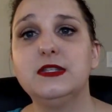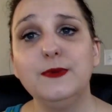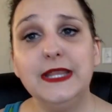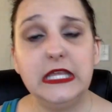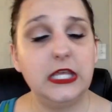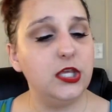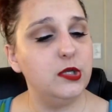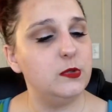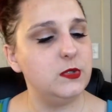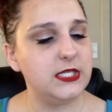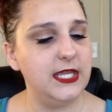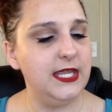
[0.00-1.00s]
really
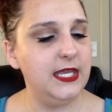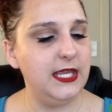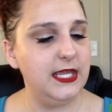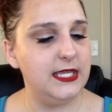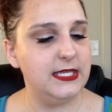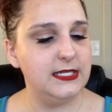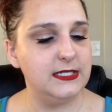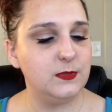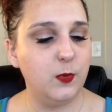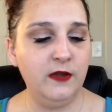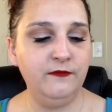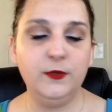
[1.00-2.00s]
cute. It is
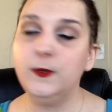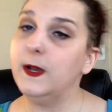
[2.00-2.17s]
1 fluid